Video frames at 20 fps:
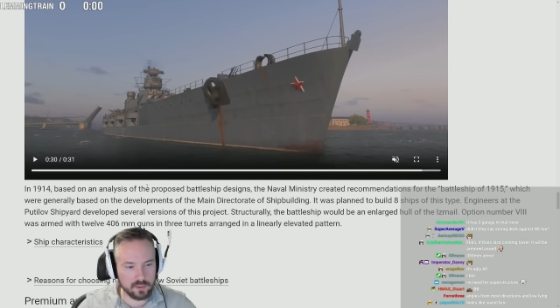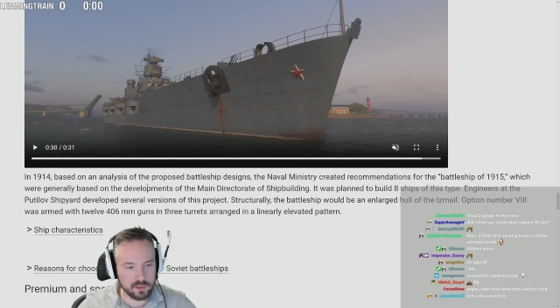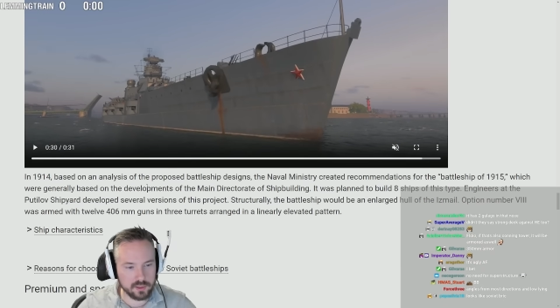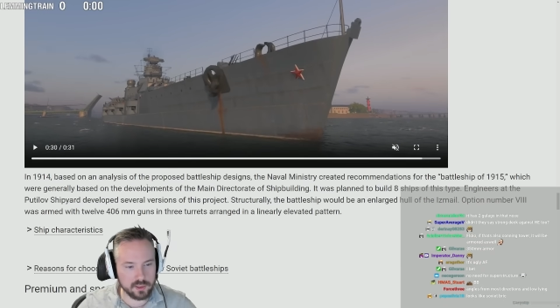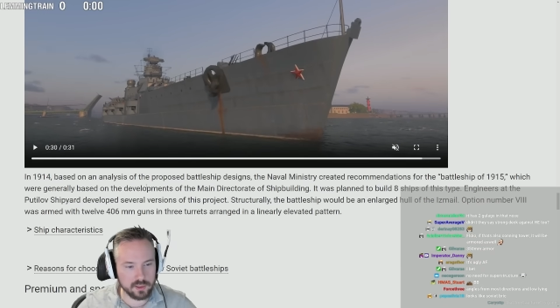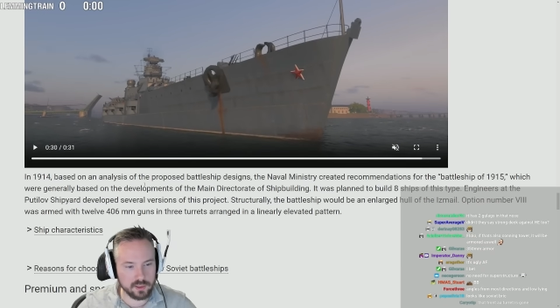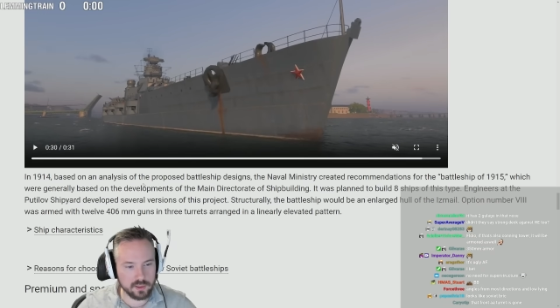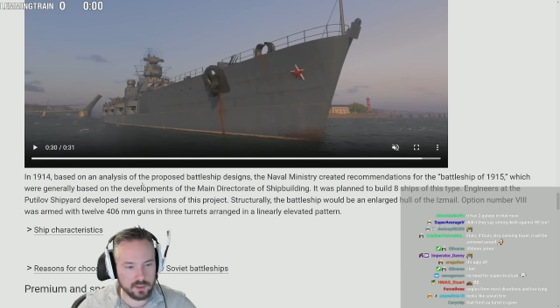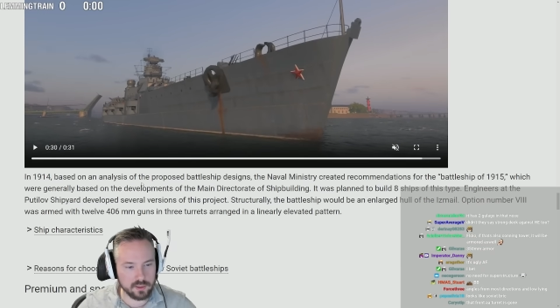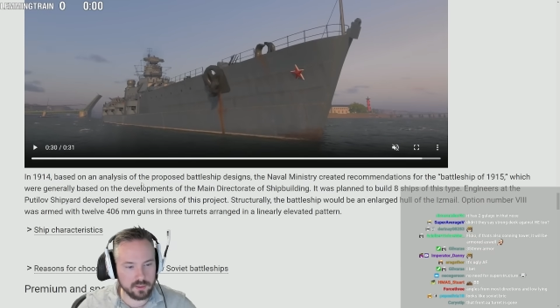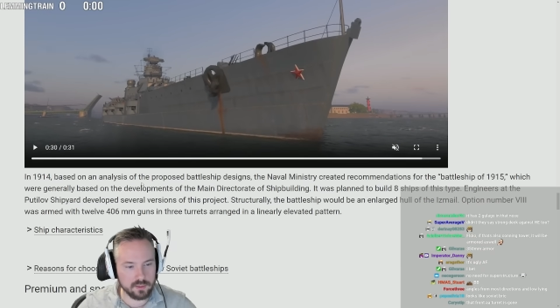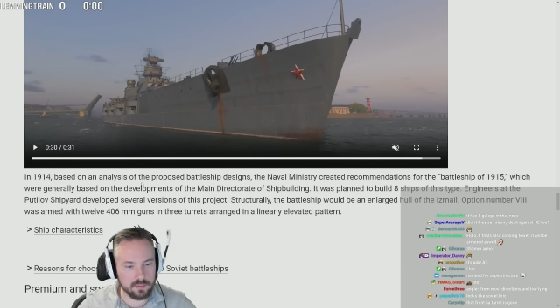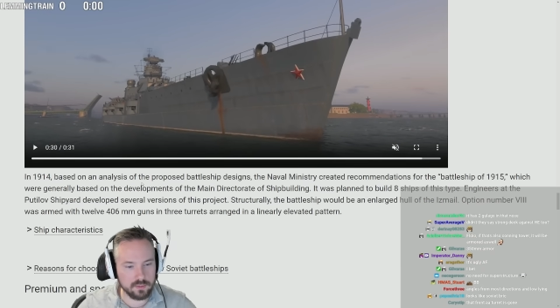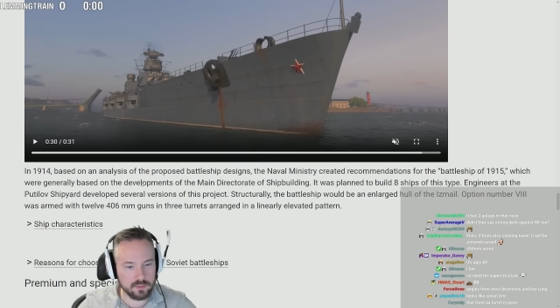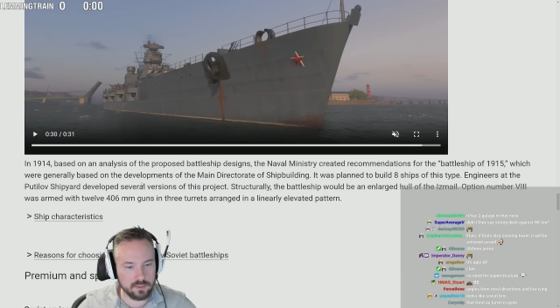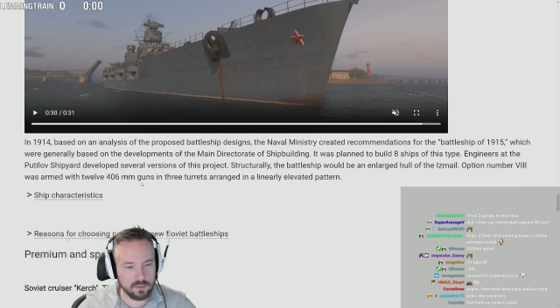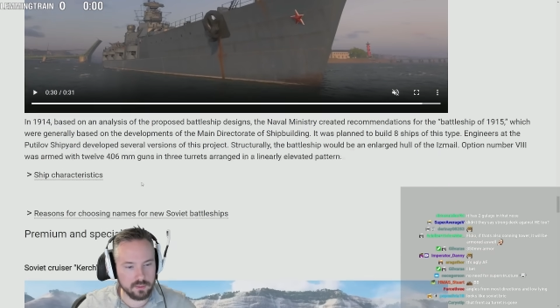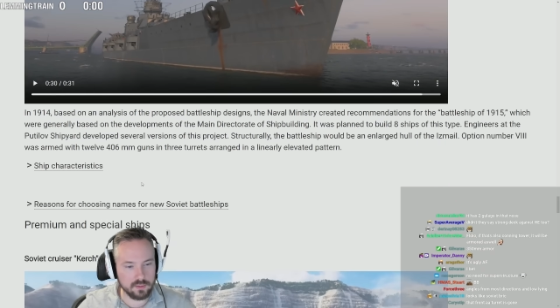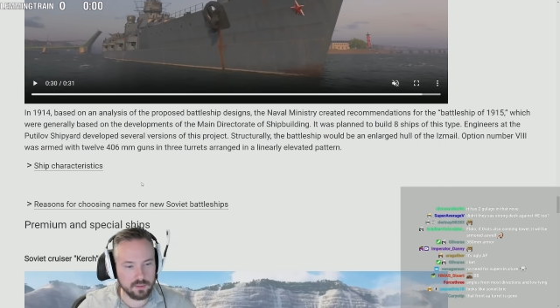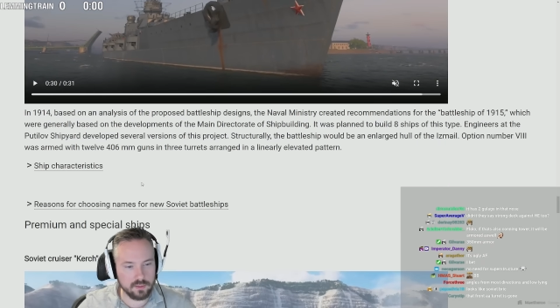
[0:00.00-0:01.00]
shit.
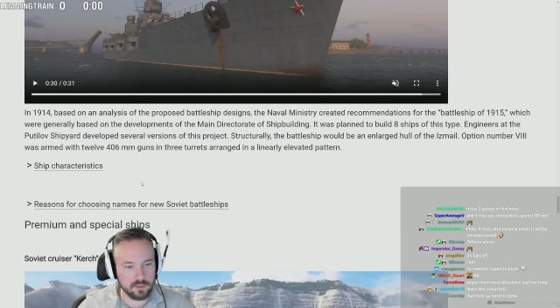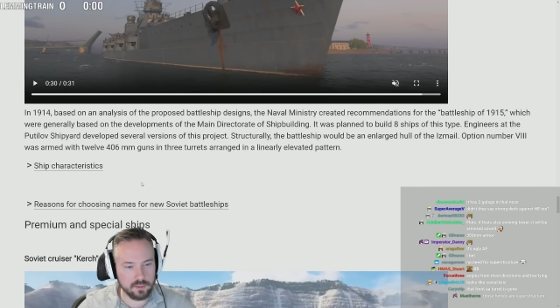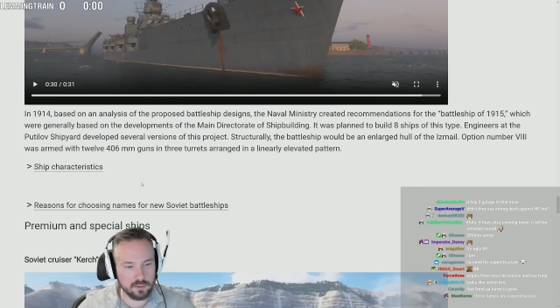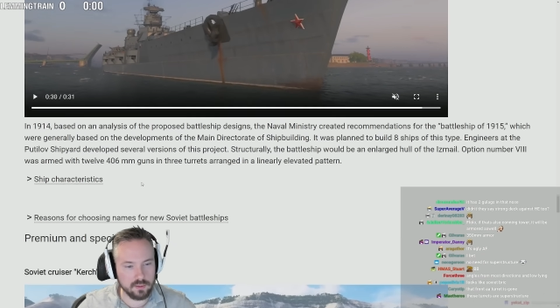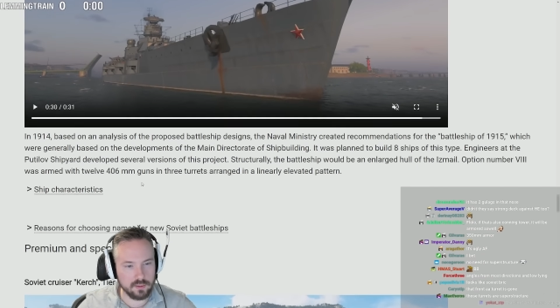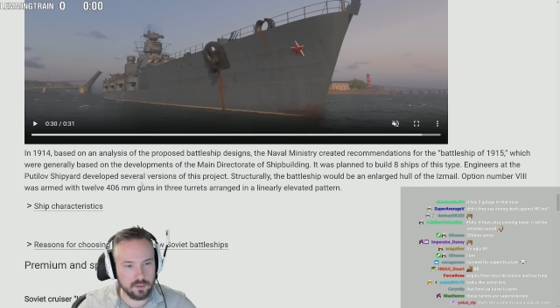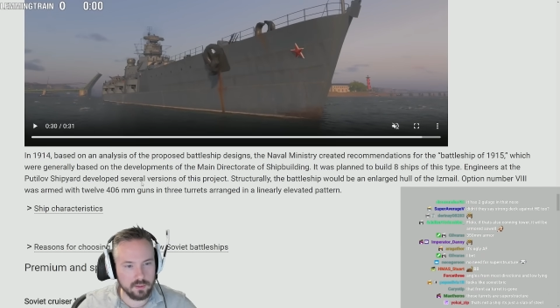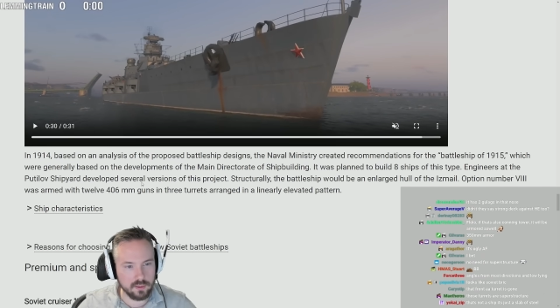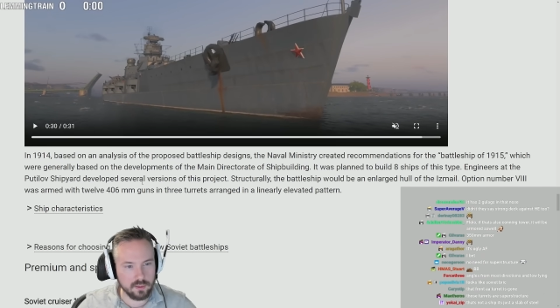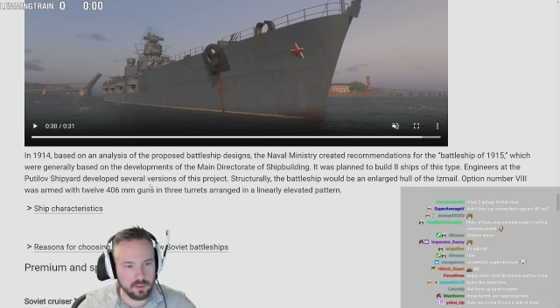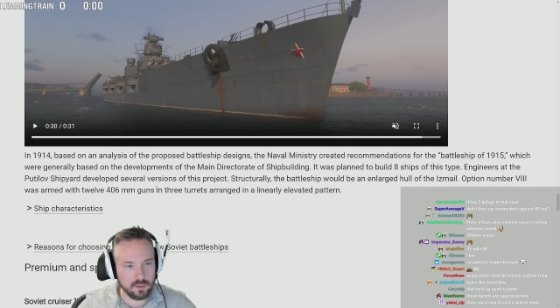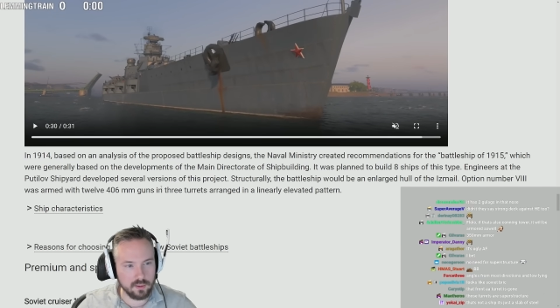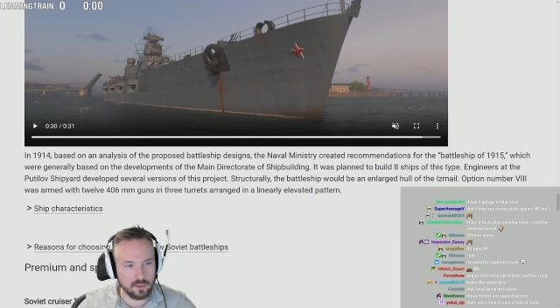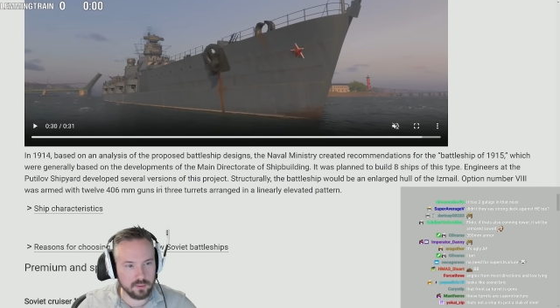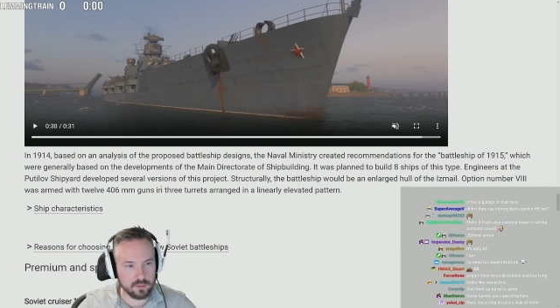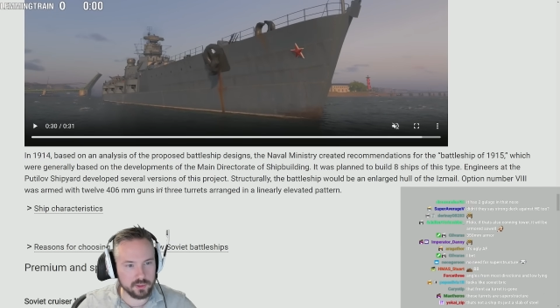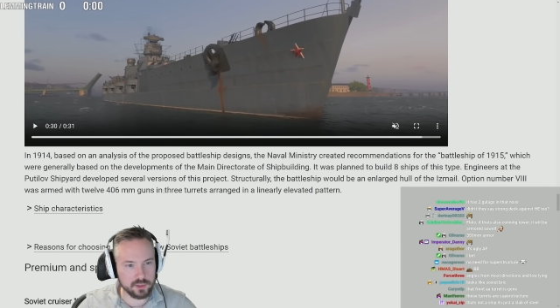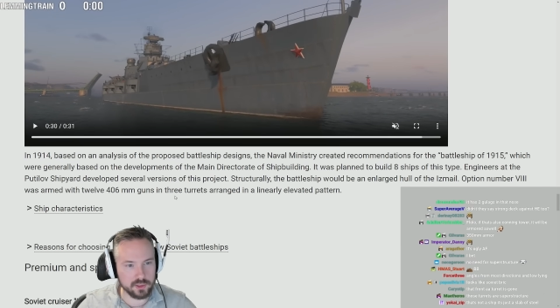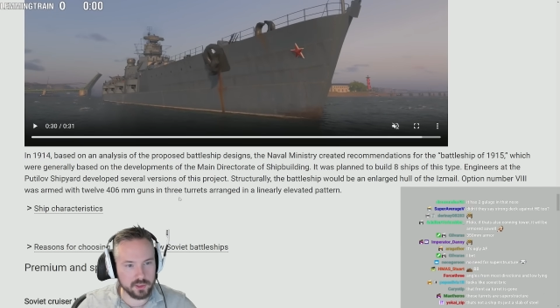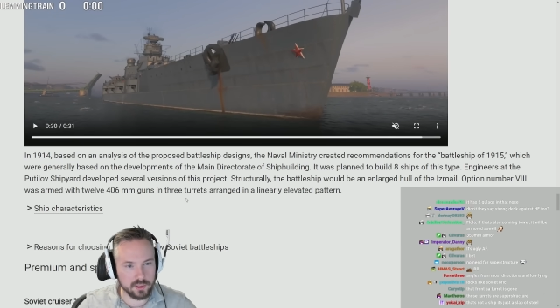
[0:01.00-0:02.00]

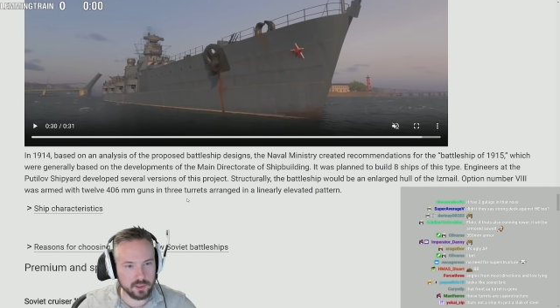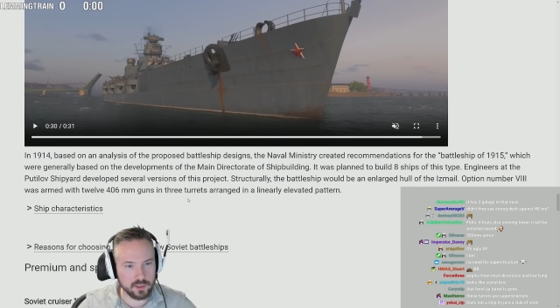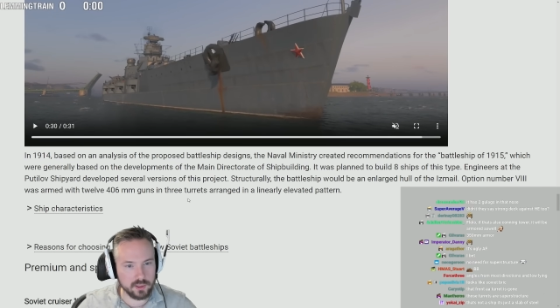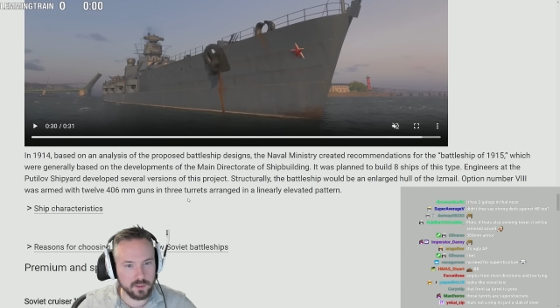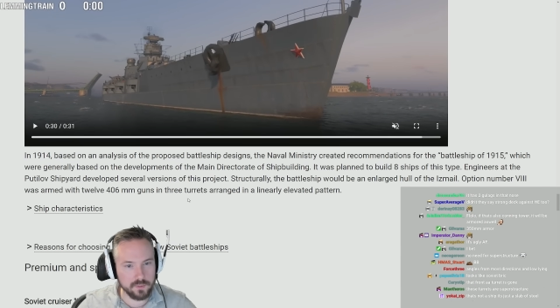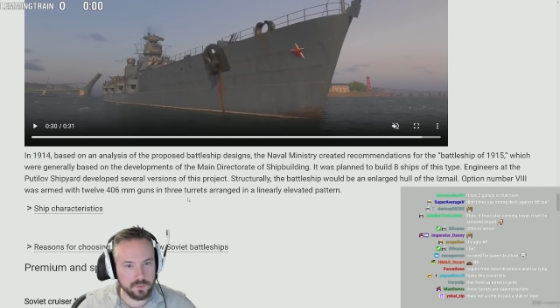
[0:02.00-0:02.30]
Holy shit.